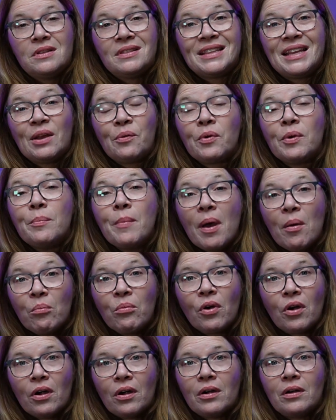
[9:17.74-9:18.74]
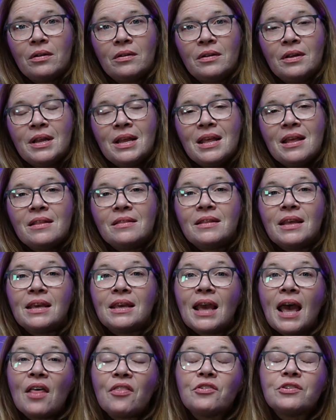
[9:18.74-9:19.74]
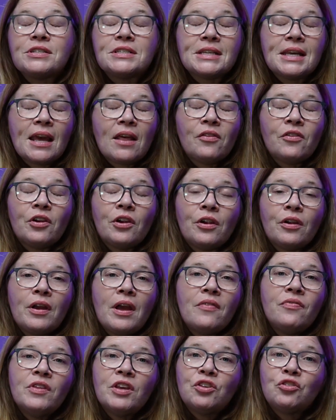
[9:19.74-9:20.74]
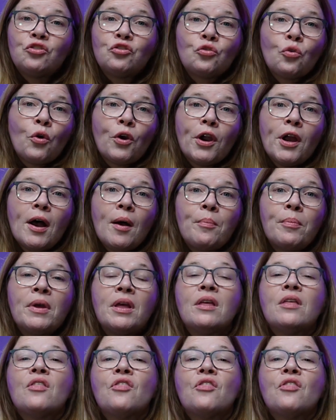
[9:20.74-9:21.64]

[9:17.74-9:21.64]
They remember. They gather together and they shore up